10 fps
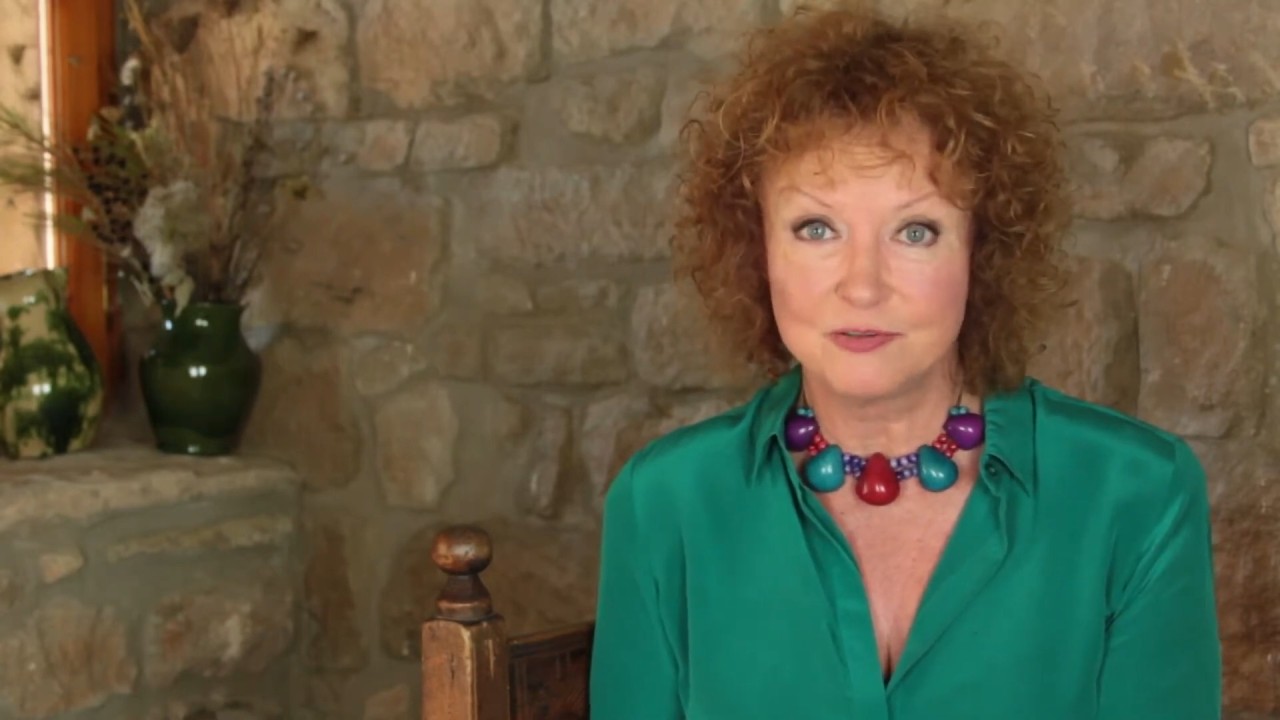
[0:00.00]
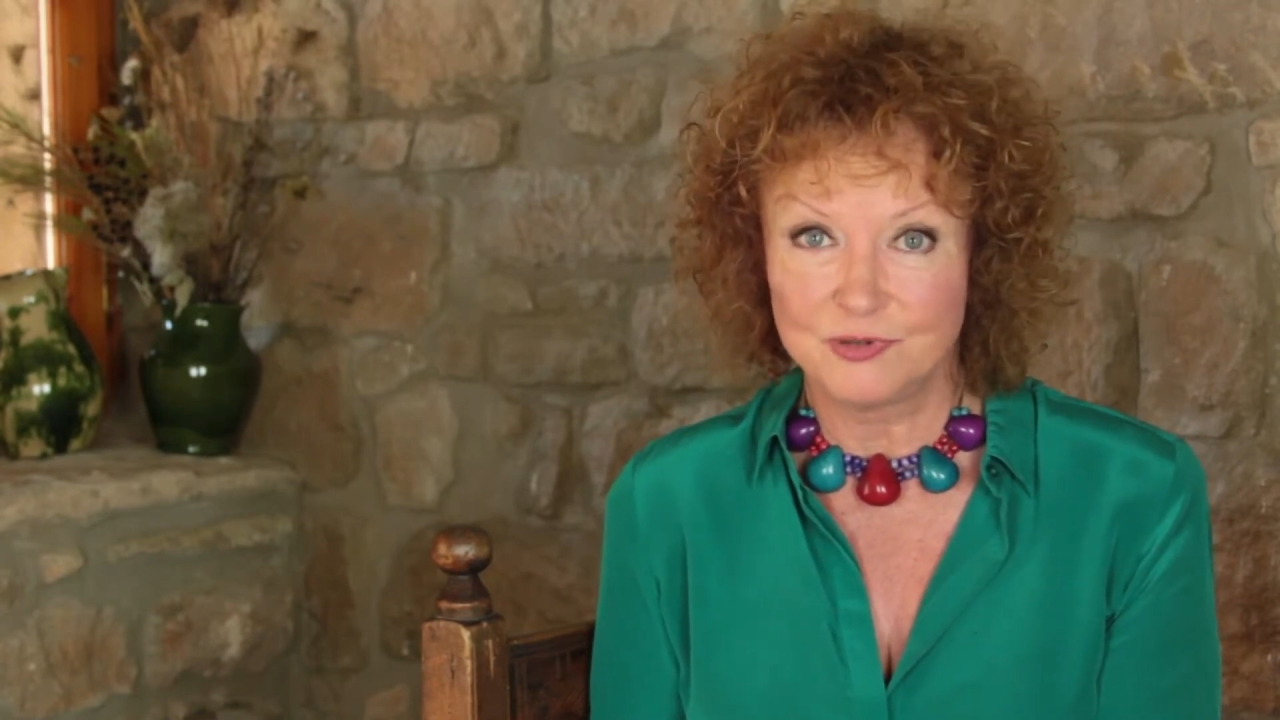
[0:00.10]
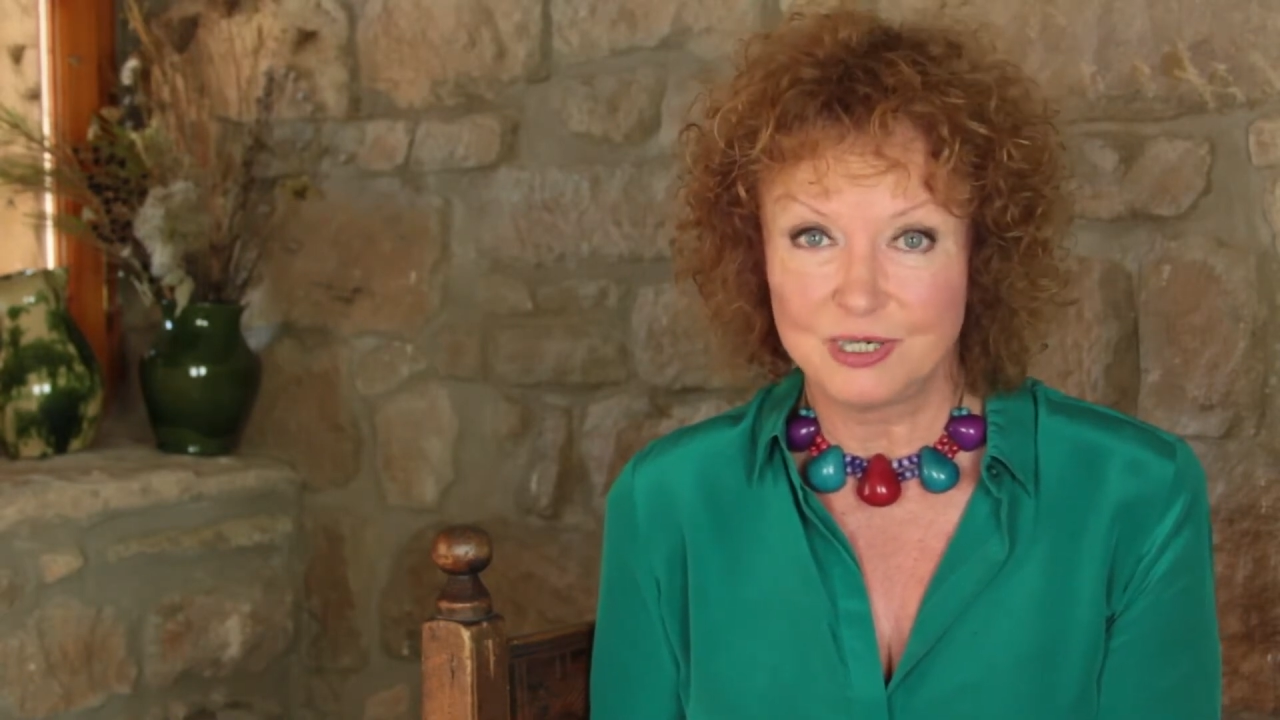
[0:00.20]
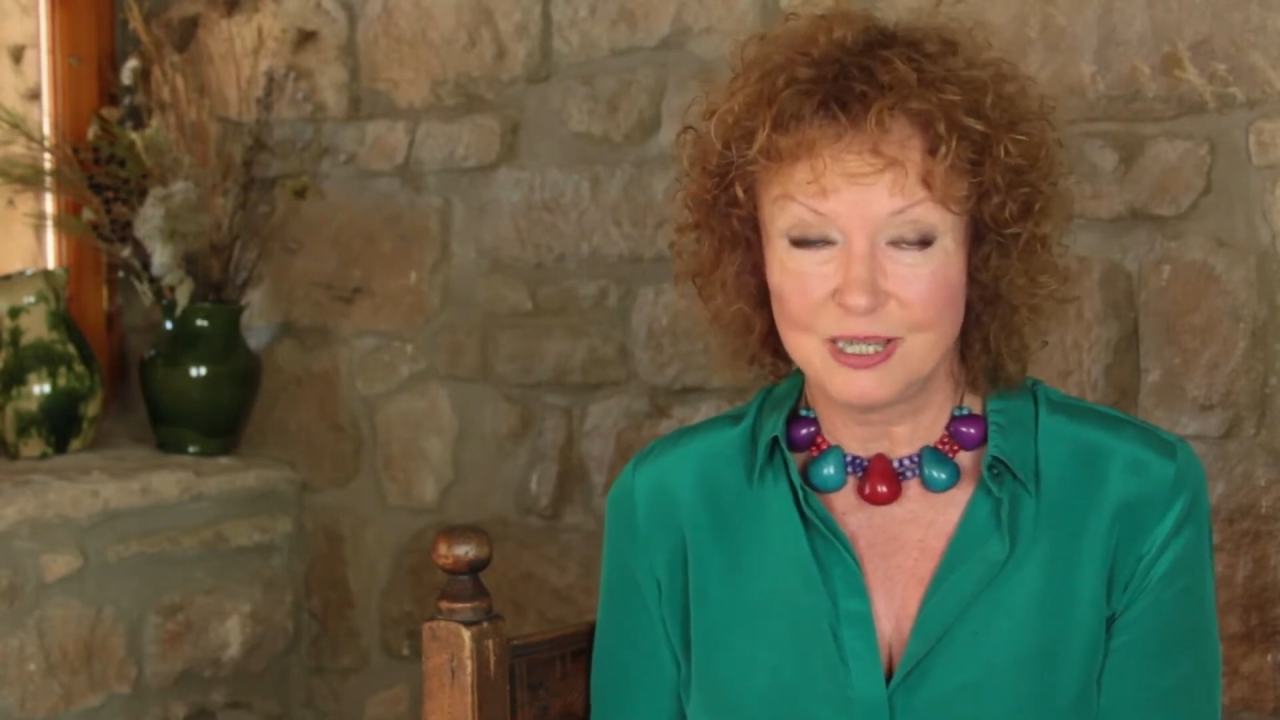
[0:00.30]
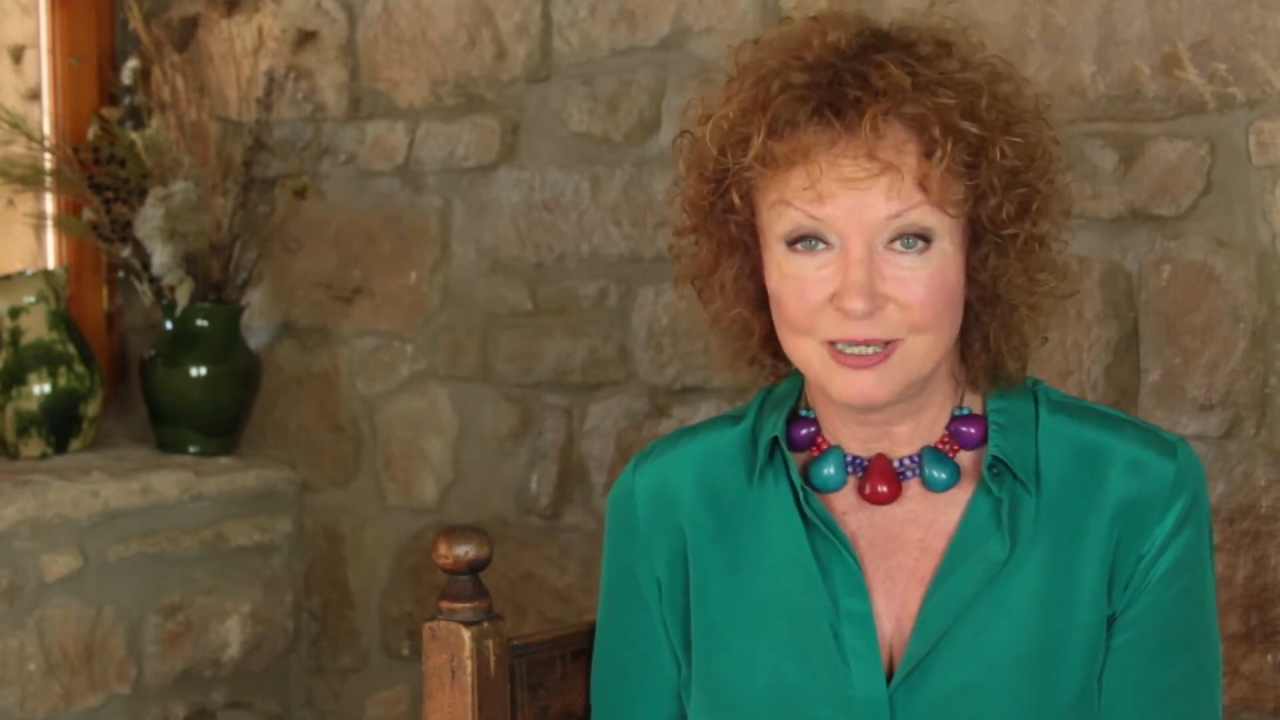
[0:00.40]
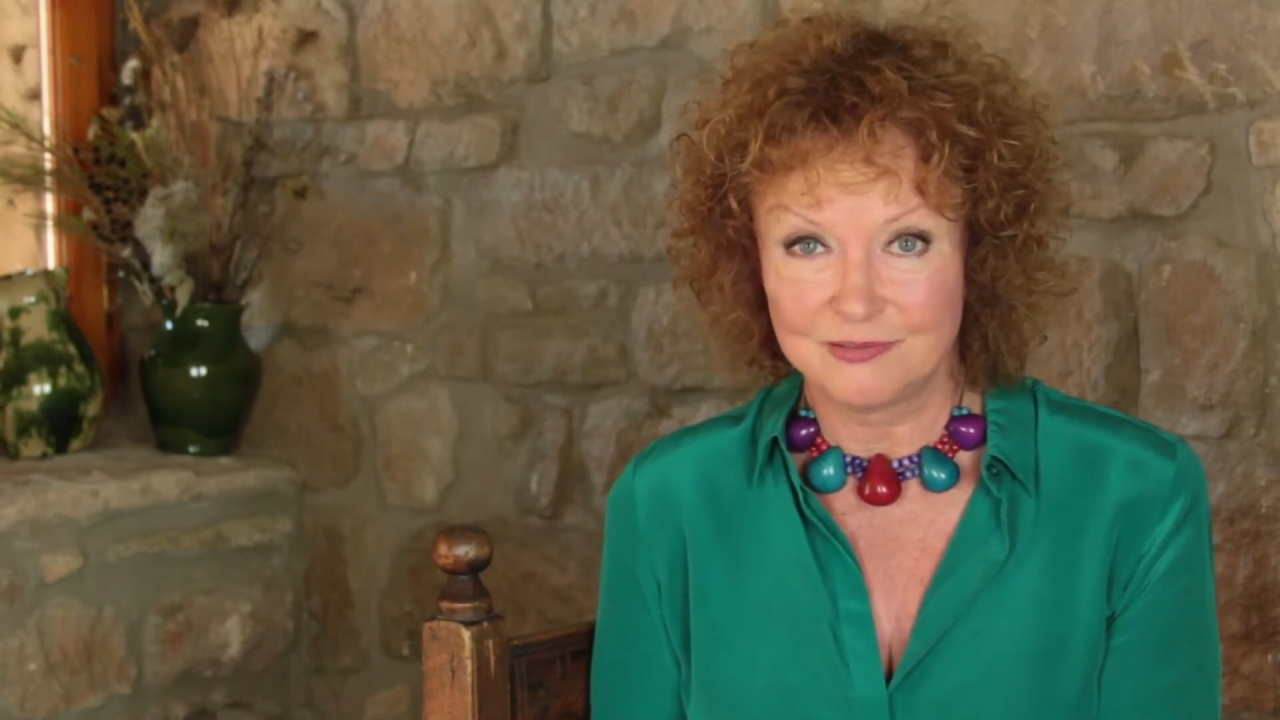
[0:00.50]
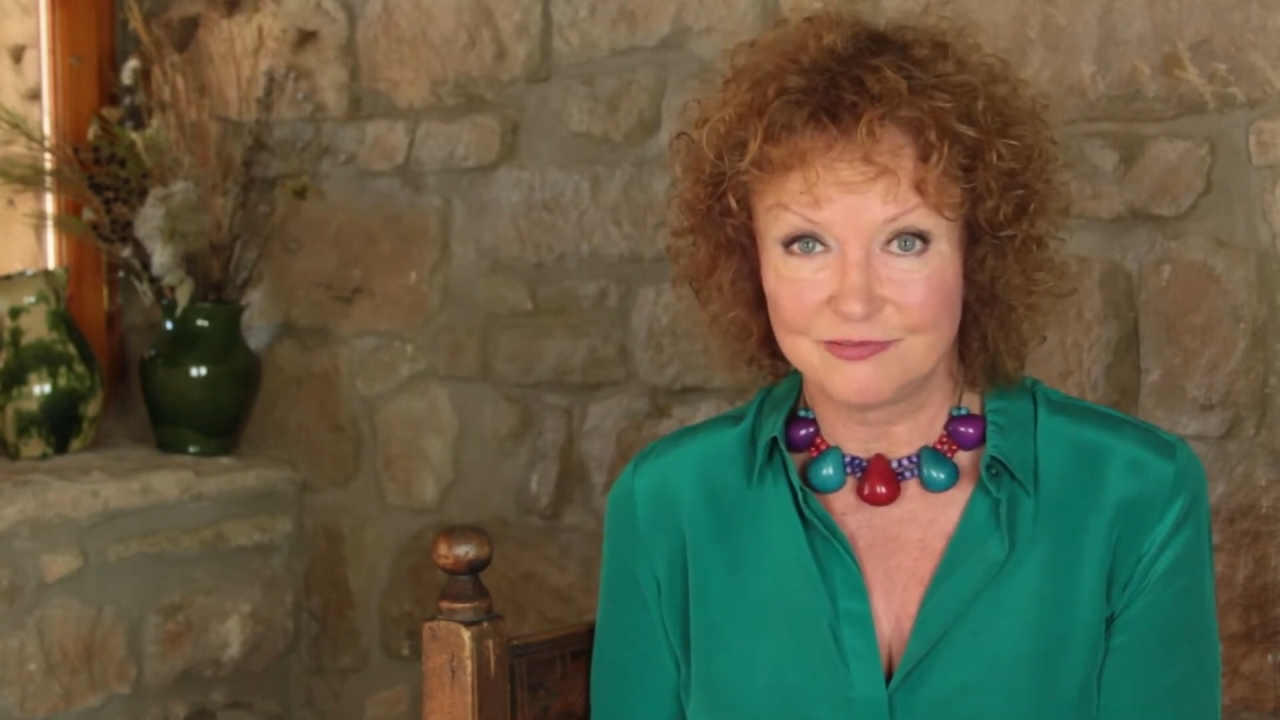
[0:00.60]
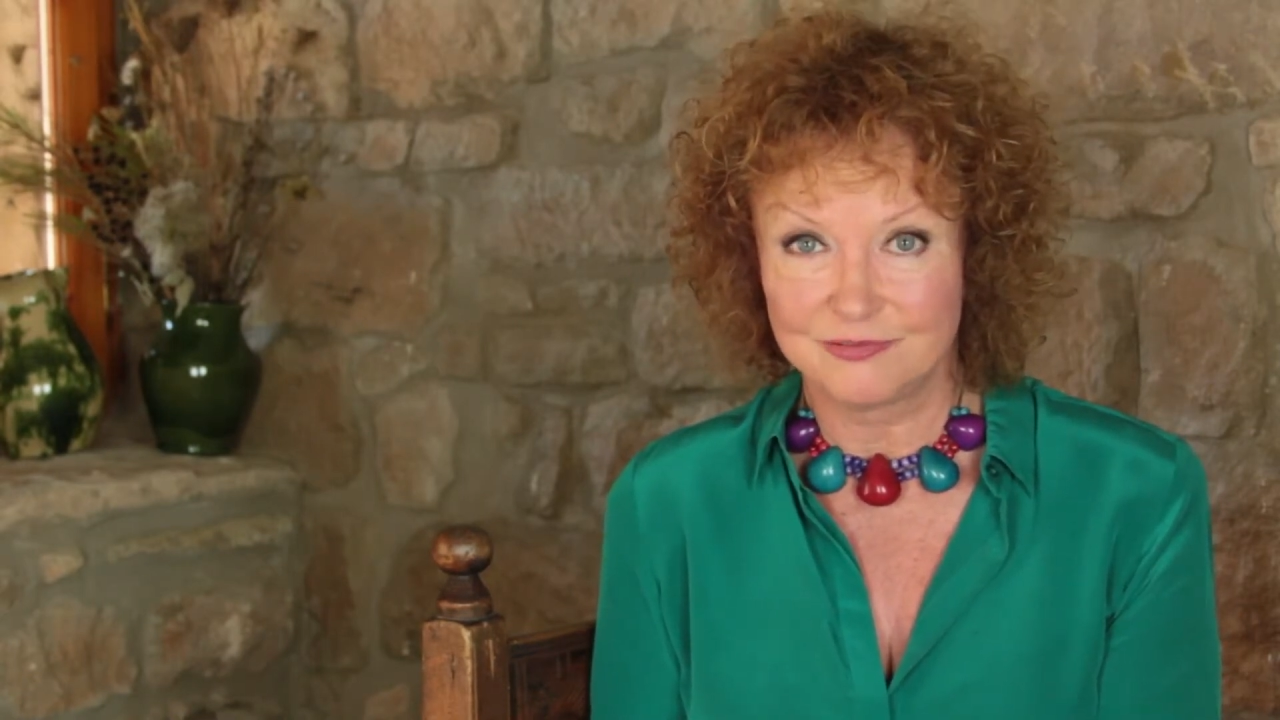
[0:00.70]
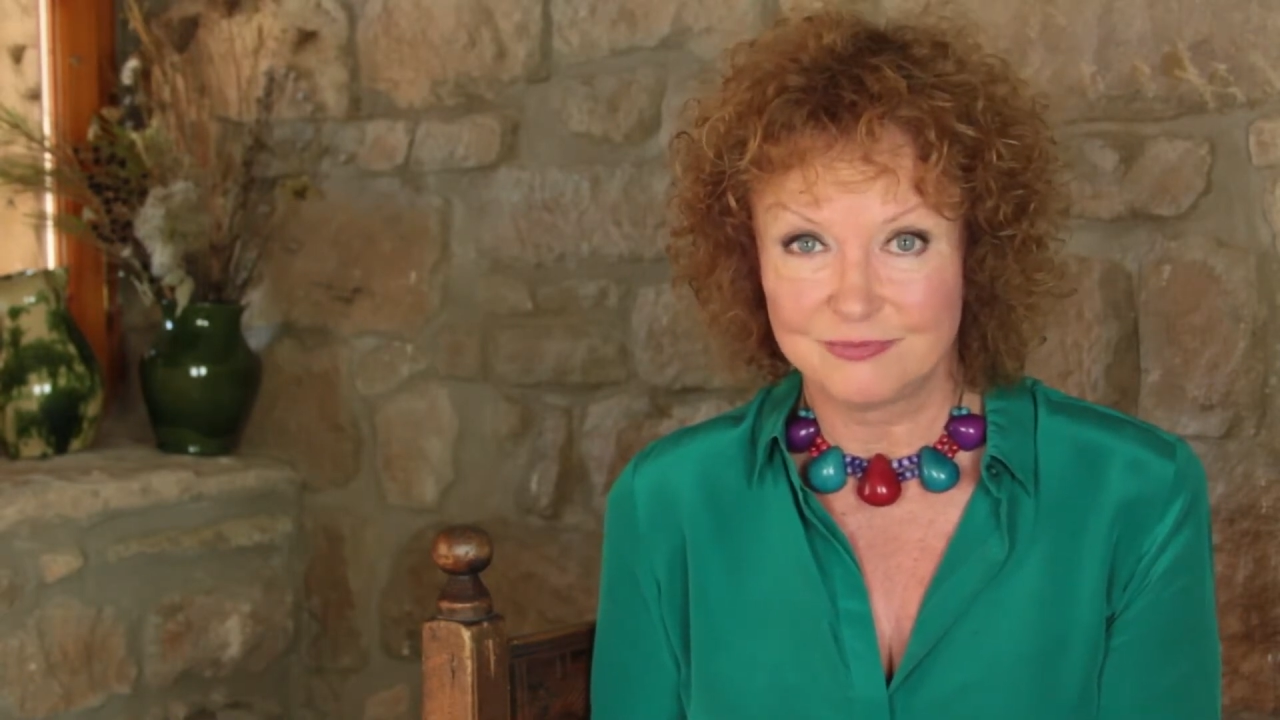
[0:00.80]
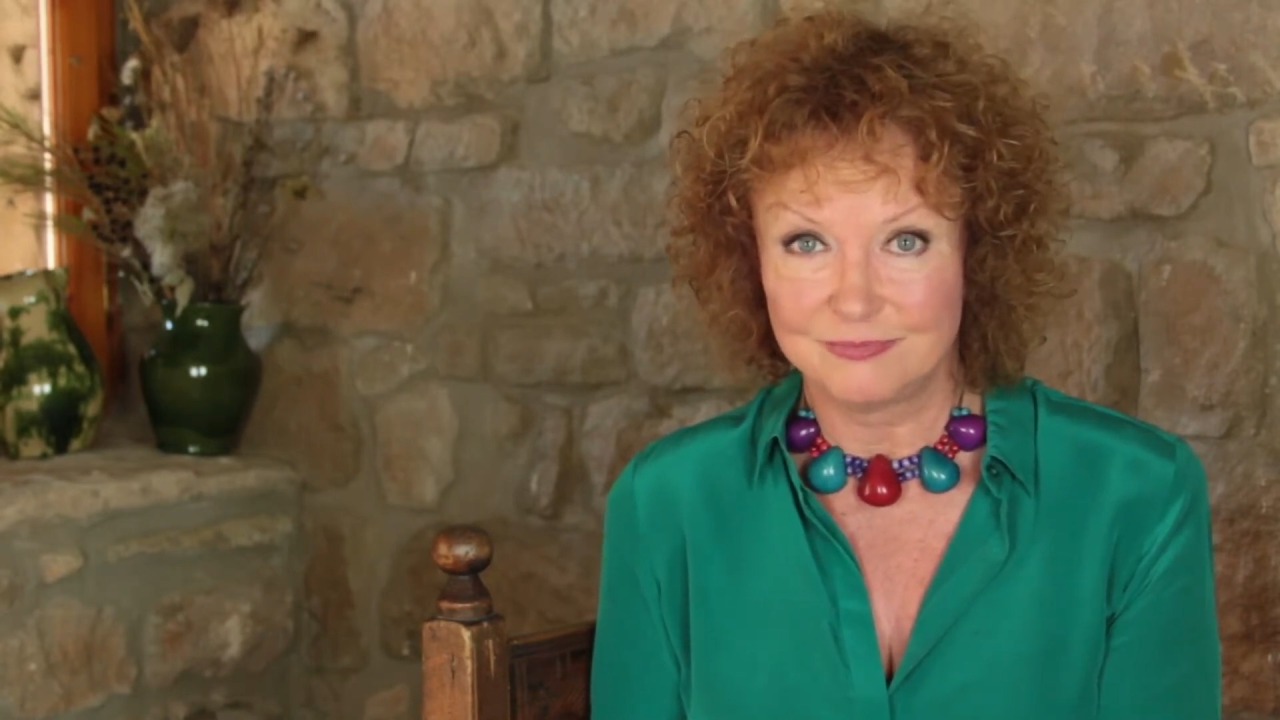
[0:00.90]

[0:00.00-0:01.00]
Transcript: for life.